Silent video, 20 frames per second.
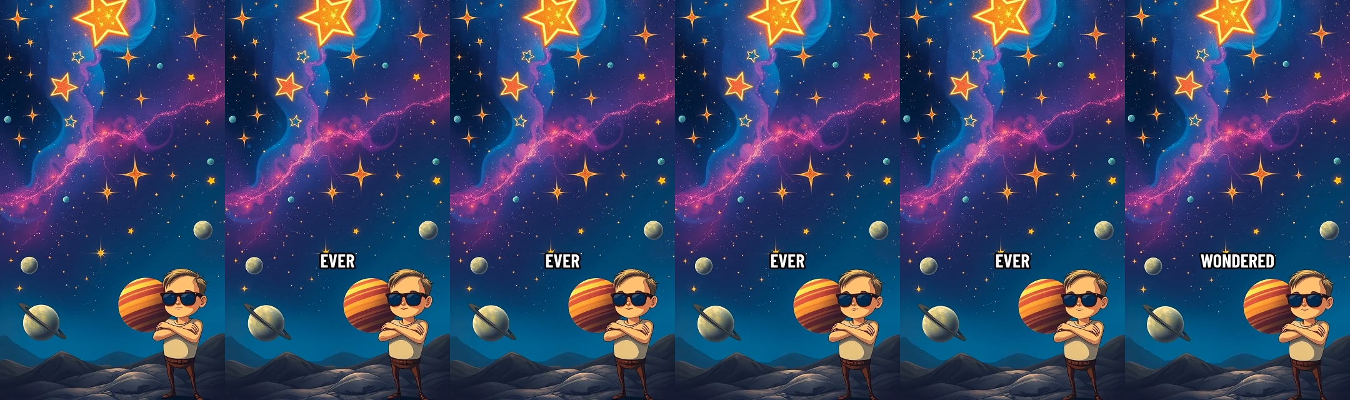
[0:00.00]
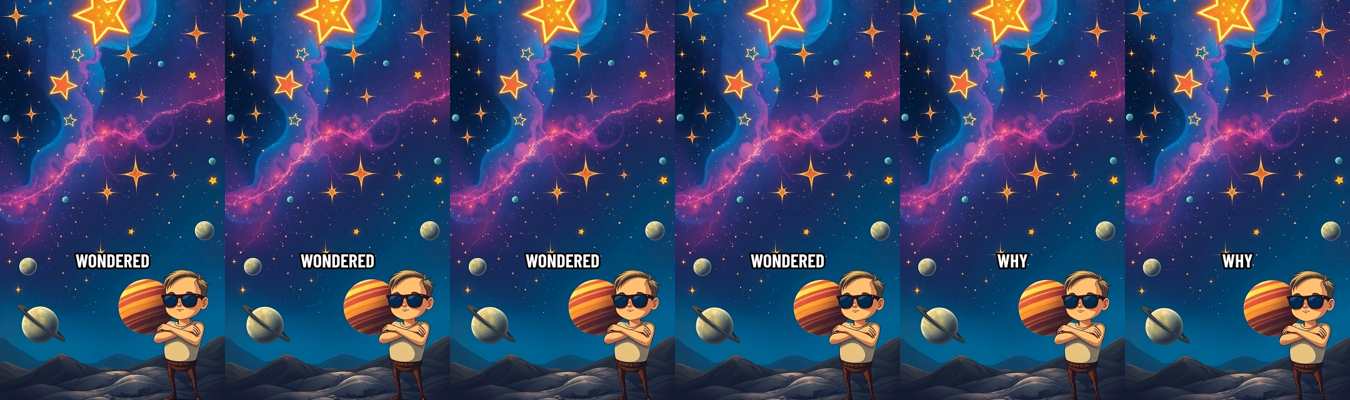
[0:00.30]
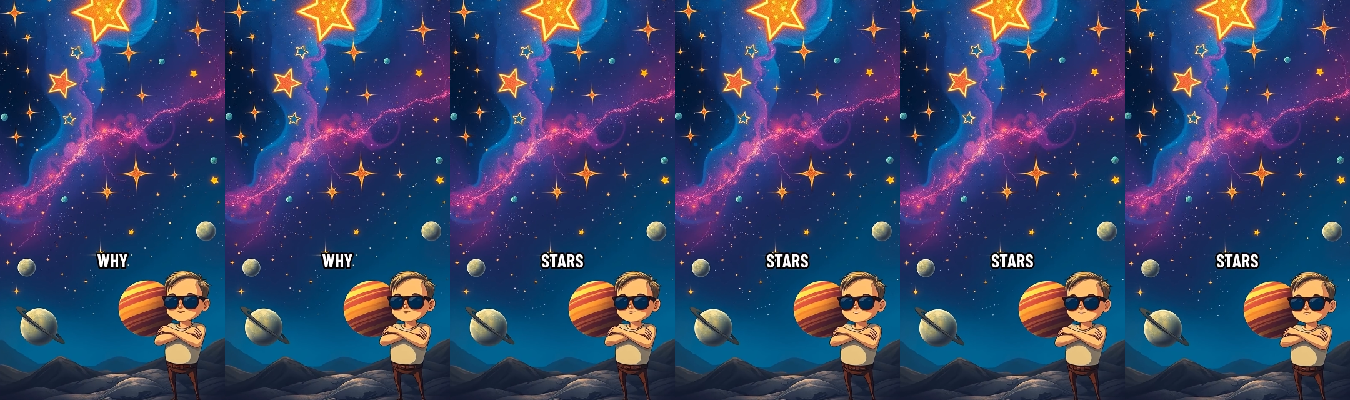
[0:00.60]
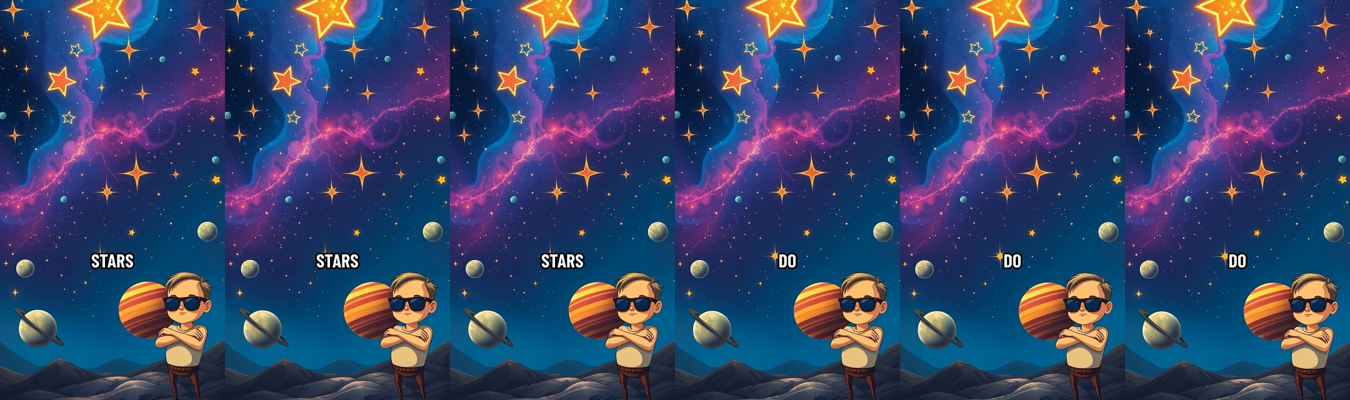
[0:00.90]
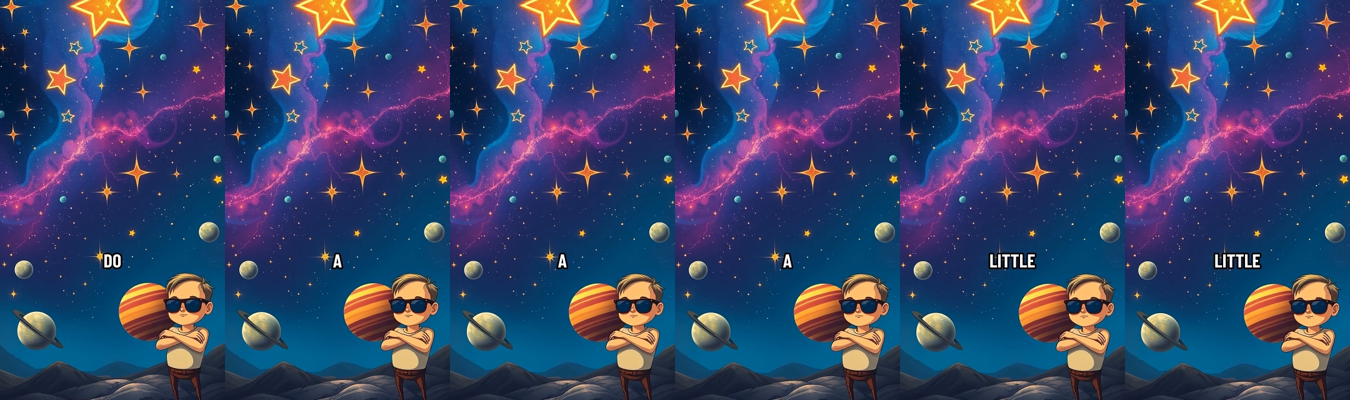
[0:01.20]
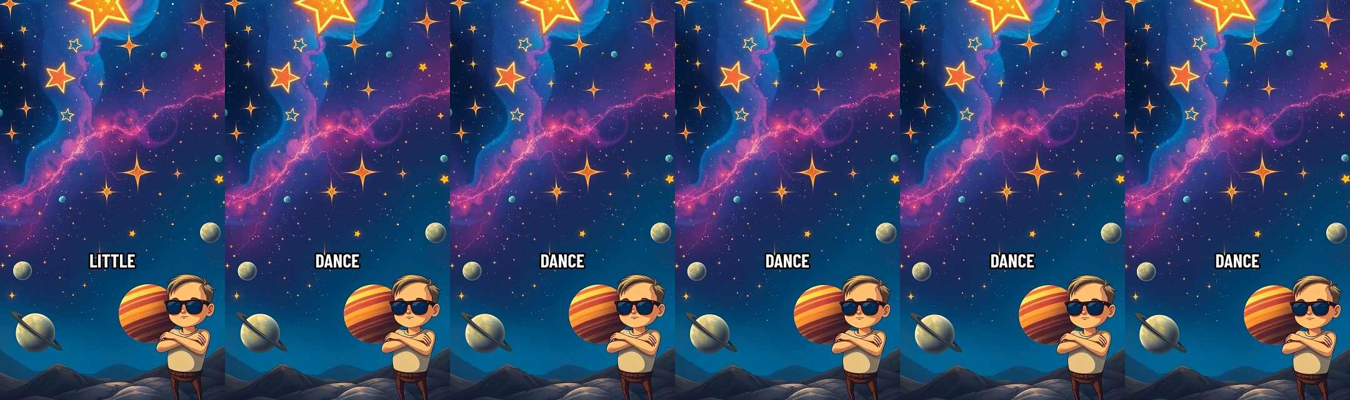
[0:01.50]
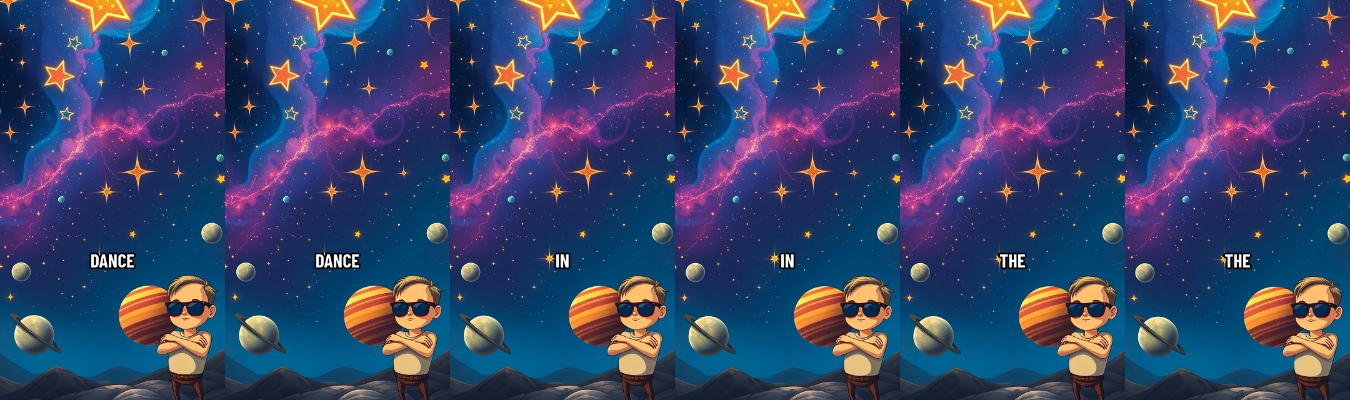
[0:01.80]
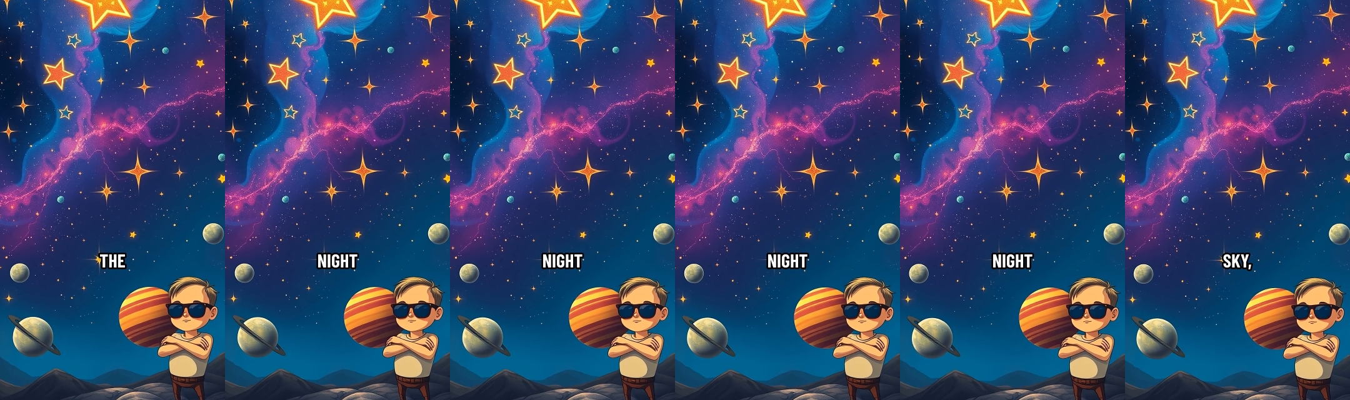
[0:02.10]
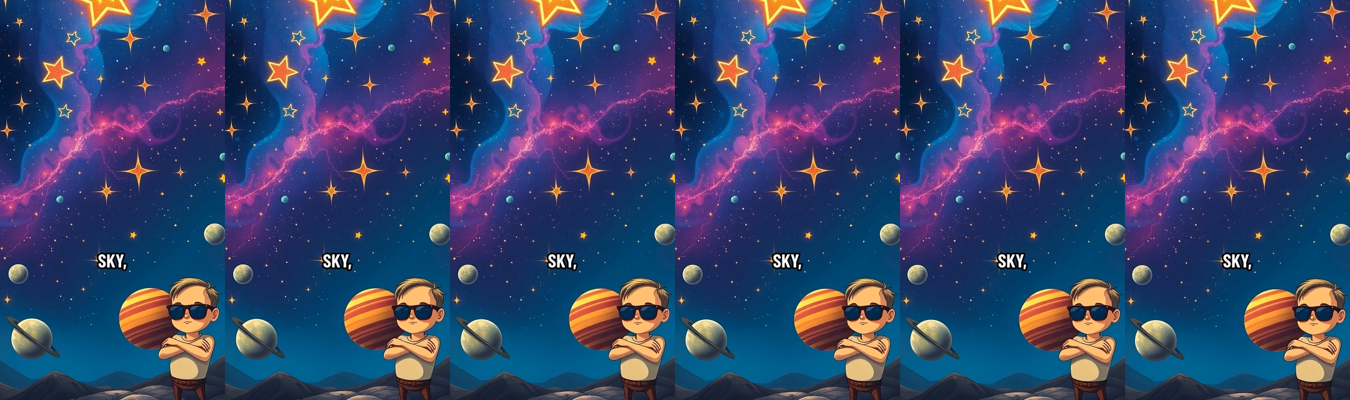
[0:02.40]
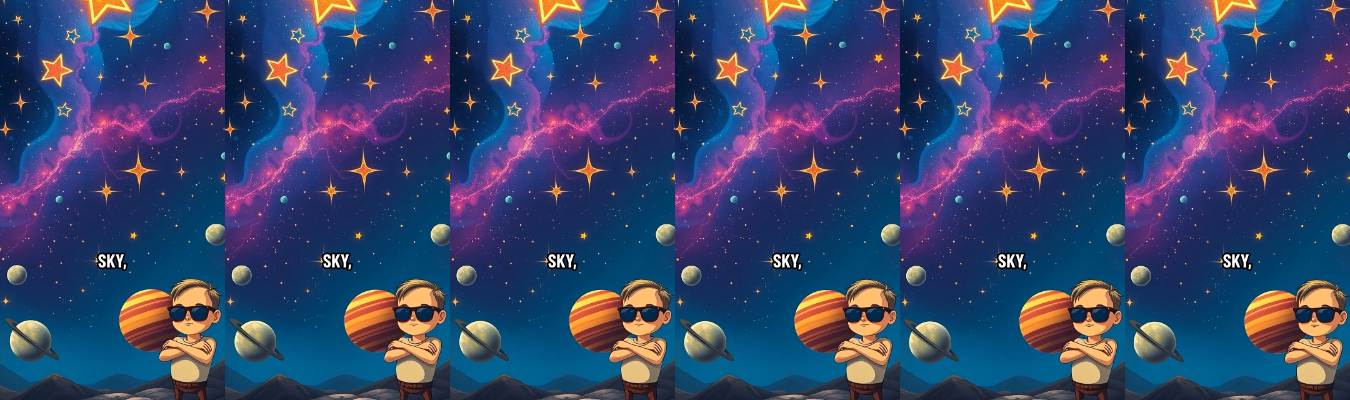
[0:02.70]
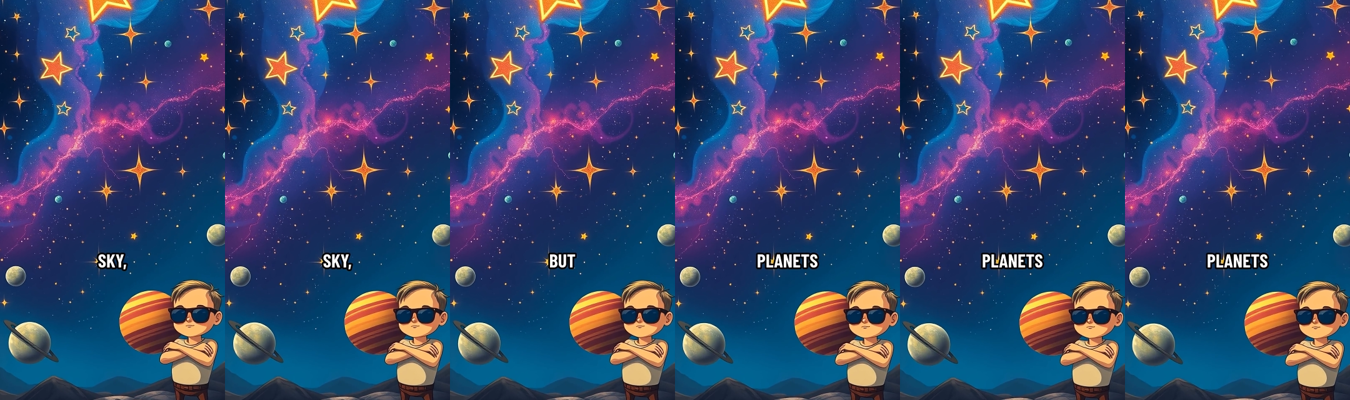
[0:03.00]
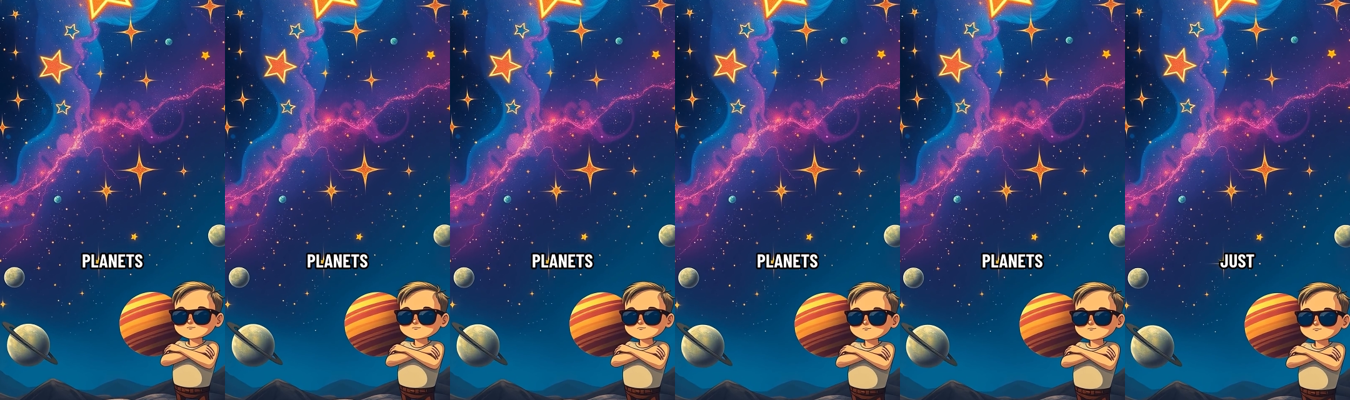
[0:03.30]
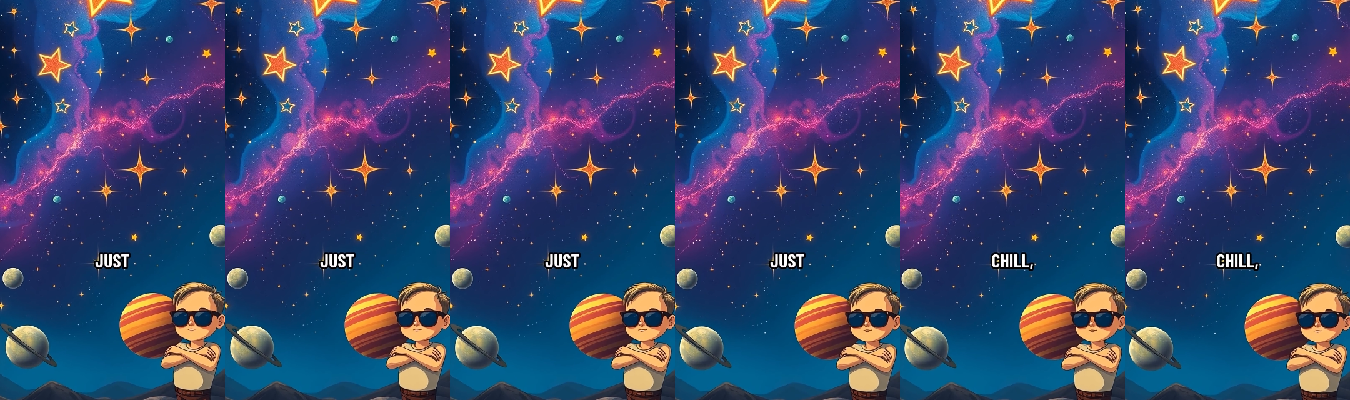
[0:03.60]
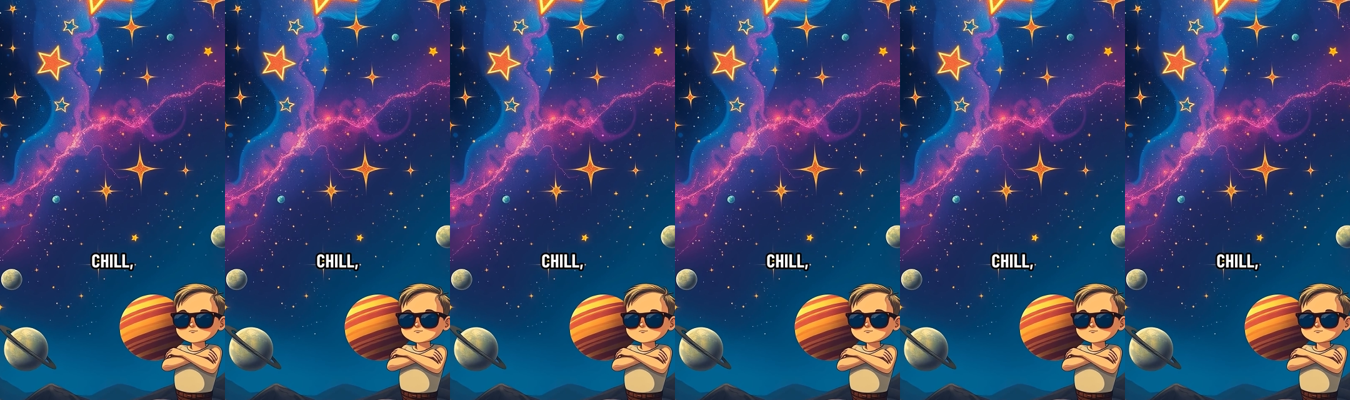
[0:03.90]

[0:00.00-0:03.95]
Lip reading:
(no speaker visible)